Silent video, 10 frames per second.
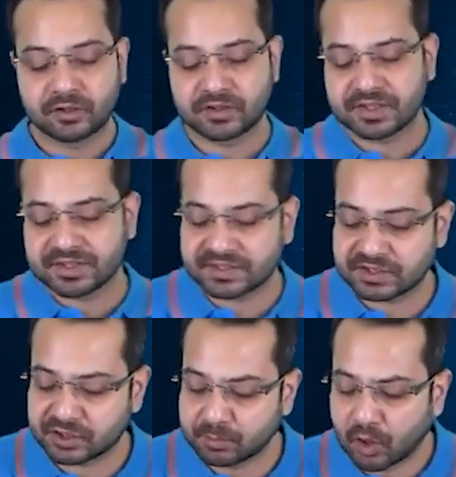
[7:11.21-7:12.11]
Now, since
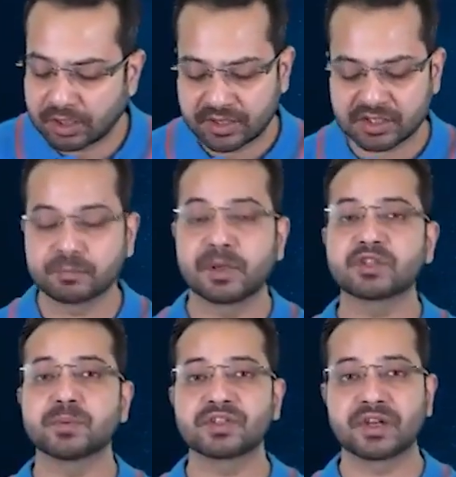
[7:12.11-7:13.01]
small r is
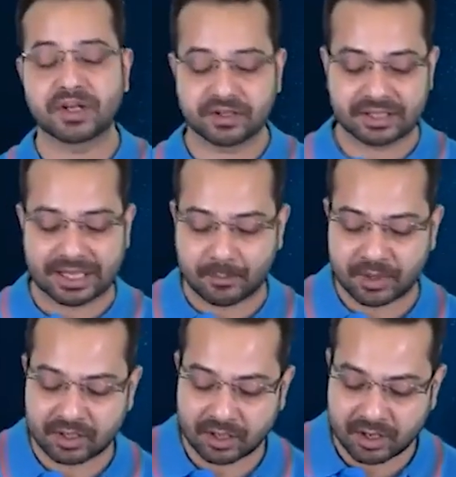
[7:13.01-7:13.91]
much, much greater than
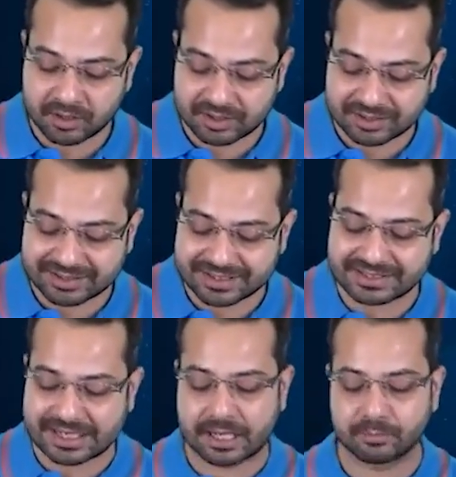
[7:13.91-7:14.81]
capital R,
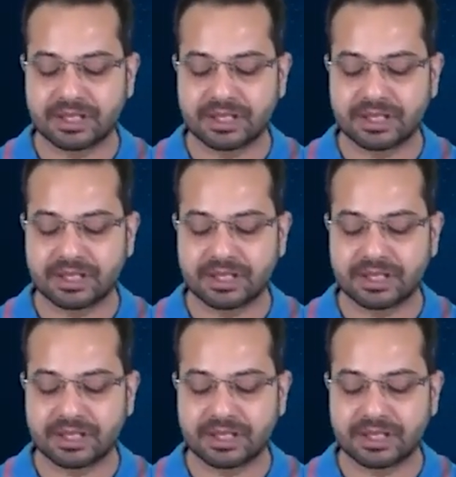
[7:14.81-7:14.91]
this can